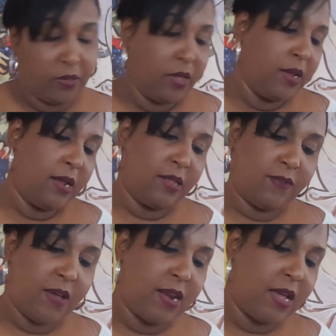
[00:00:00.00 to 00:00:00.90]
Let's
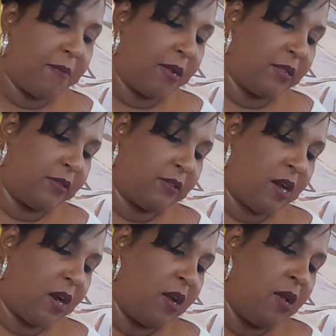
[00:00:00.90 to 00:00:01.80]
find out about the
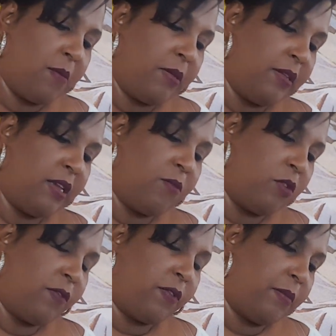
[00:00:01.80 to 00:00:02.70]
star. Please get more
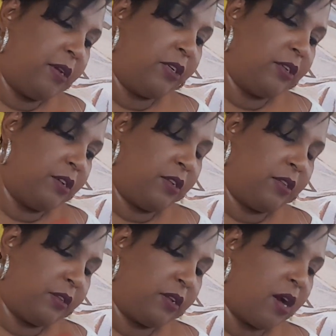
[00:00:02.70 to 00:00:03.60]
information on the
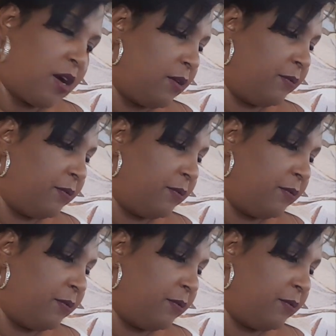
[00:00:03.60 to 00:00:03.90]
star.